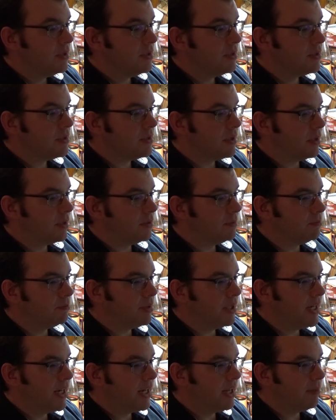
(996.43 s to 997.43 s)
So,
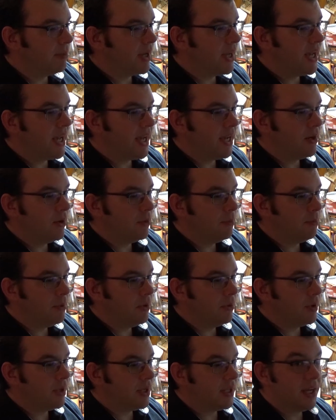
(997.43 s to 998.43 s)
but anyway, I hope
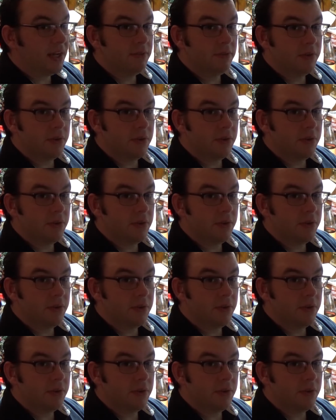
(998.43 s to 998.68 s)
you all have